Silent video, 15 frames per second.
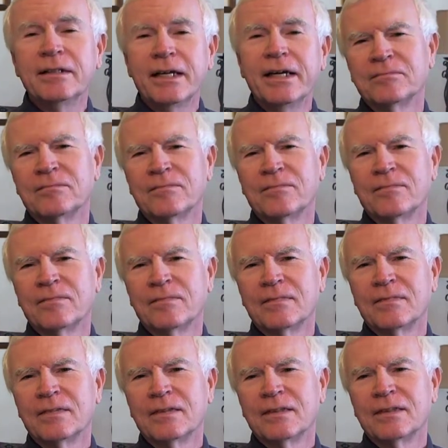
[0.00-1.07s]

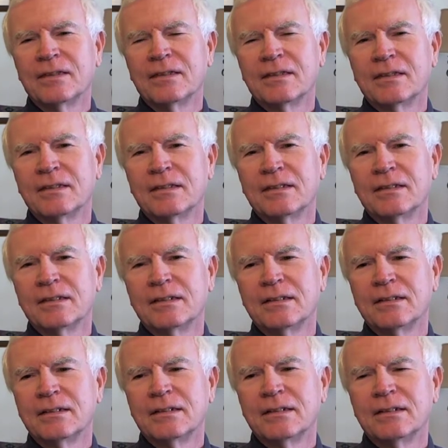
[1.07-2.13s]

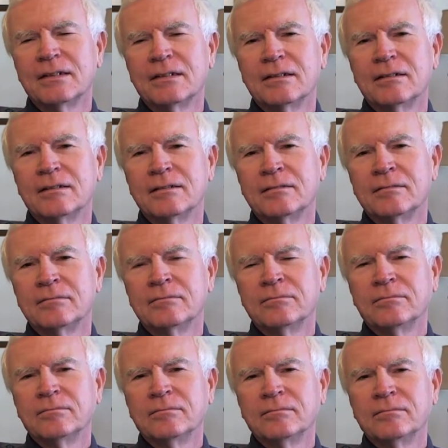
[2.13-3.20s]

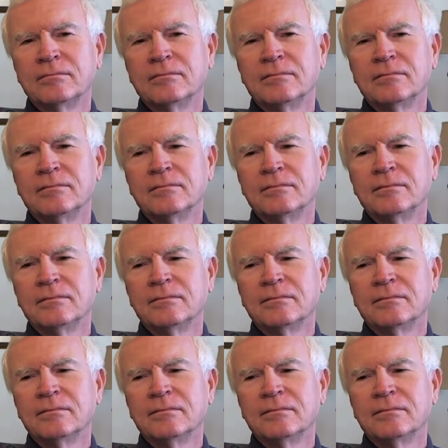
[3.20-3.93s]
This person isn't speaking.